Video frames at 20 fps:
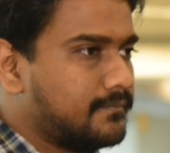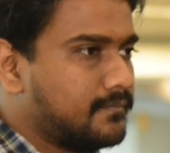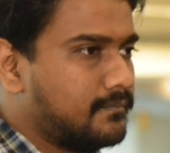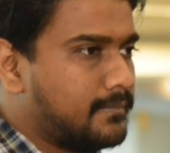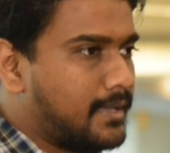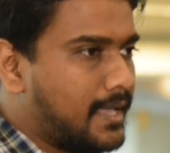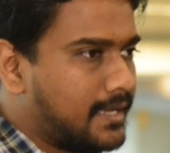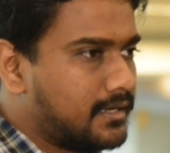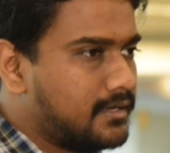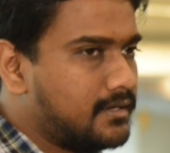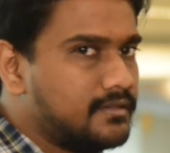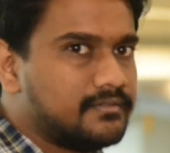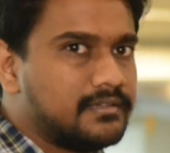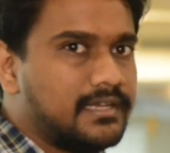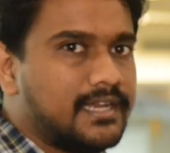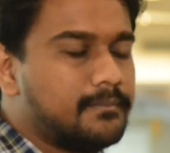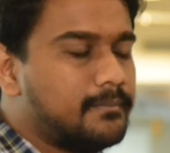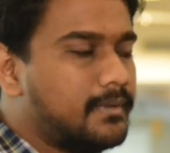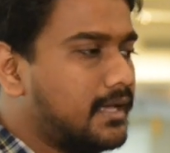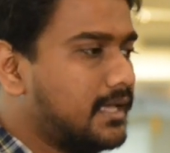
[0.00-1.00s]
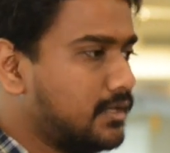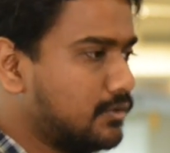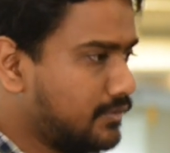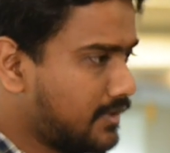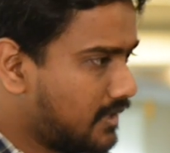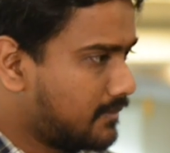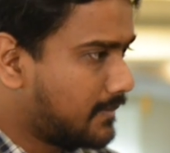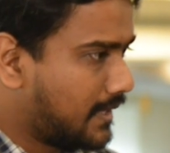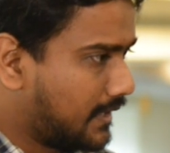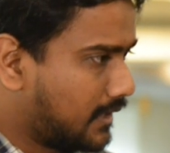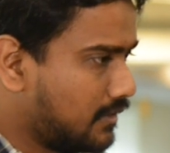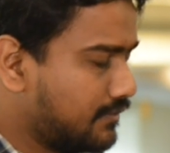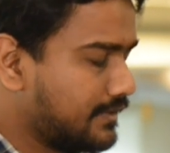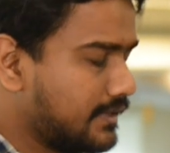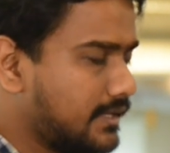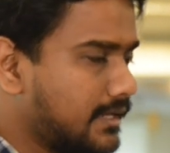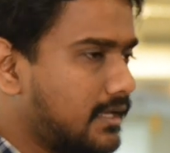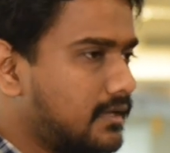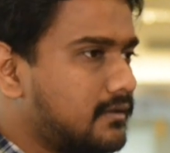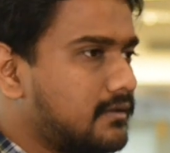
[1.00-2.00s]
bankers led by Union Bank of
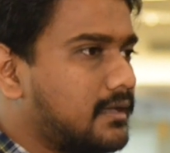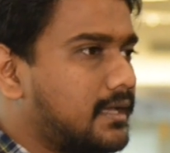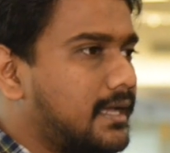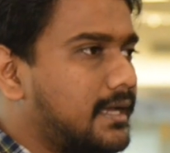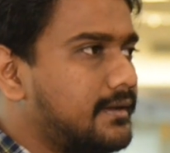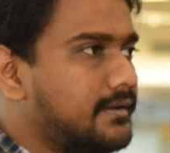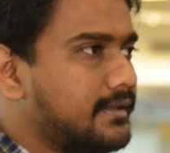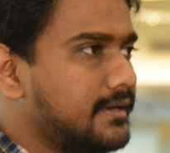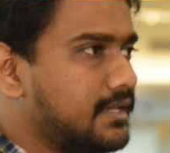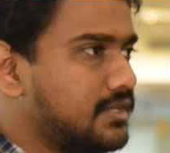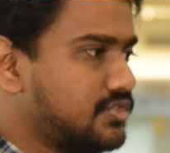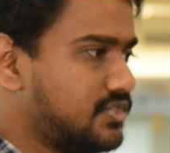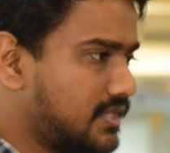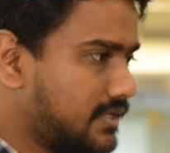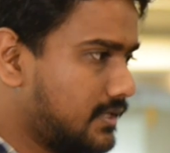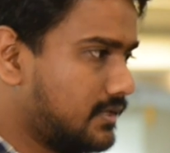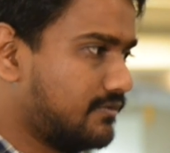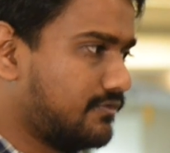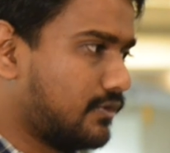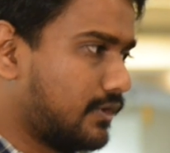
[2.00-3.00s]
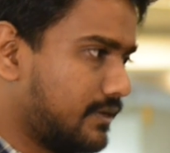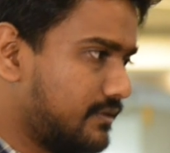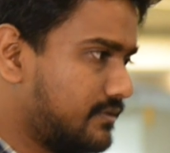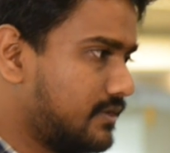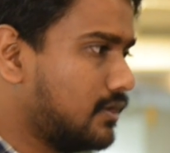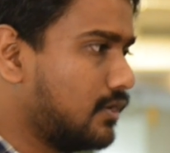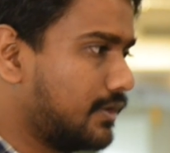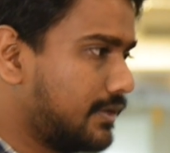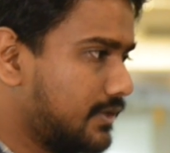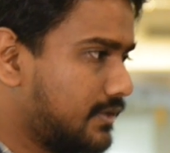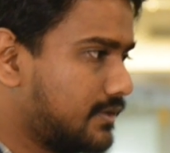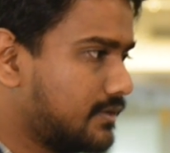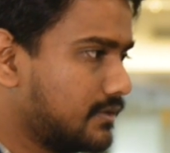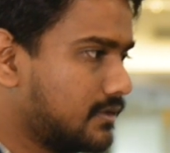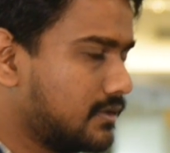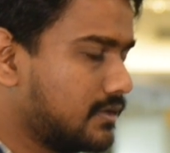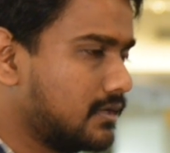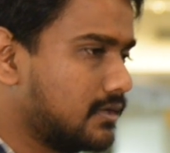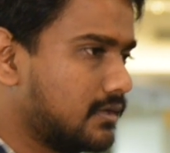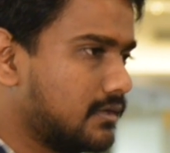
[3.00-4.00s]
India had initiated a forensic audit
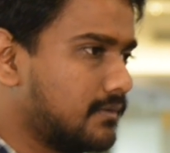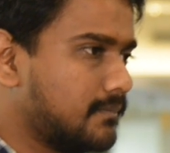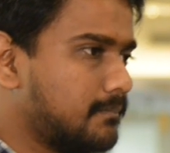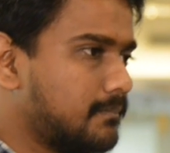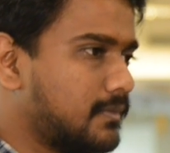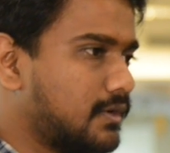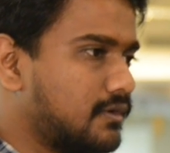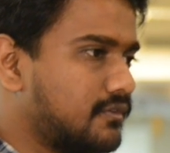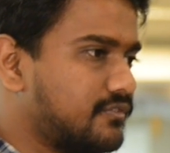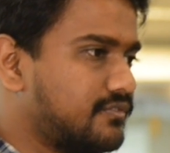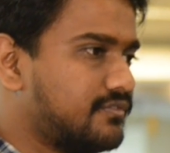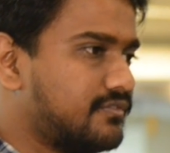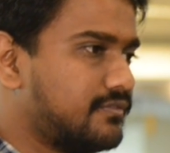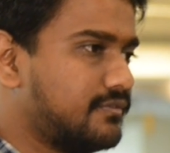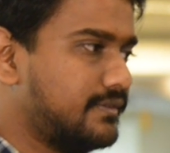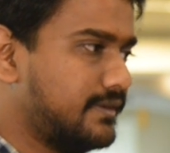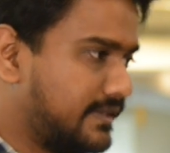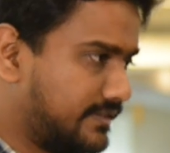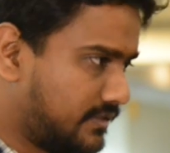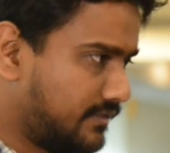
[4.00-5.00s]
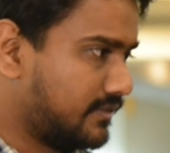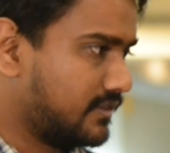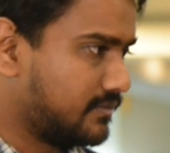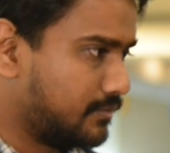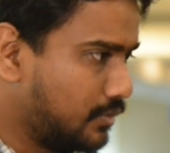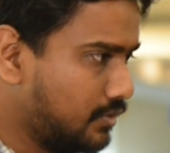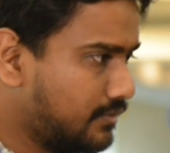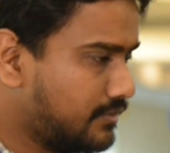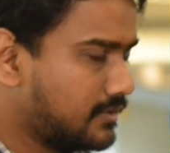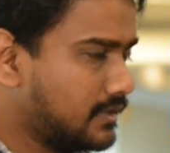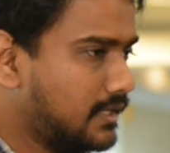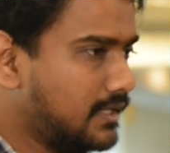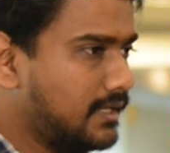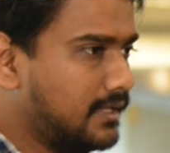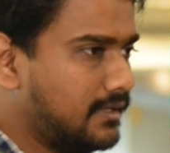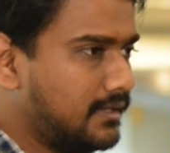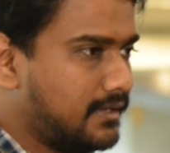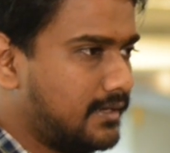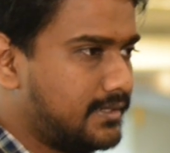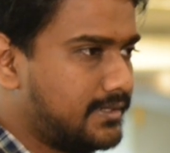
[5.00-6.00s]
of DHFL's books.
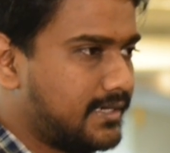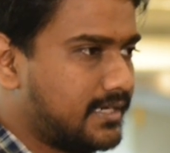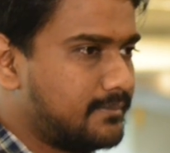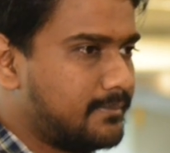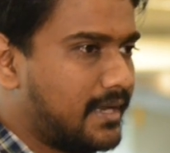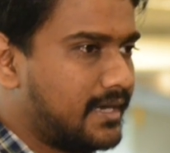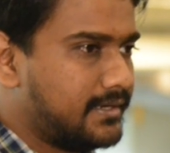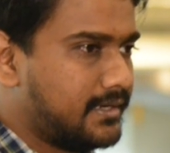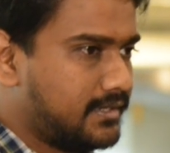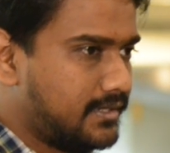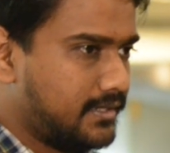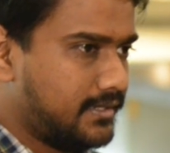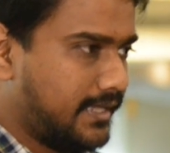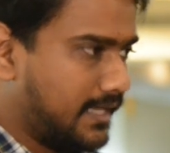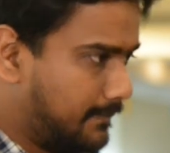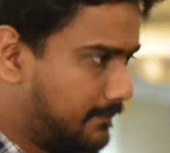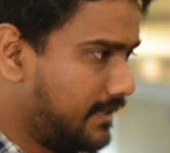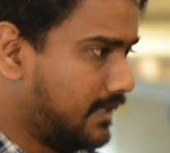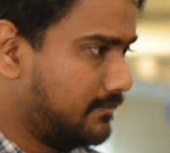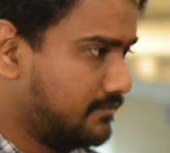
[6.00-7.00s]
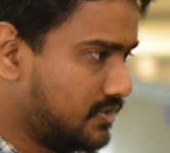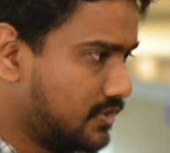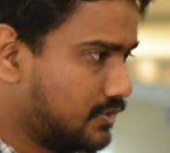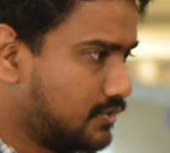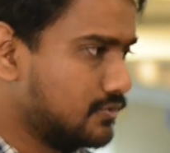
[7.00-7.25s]
It had mandated KPMG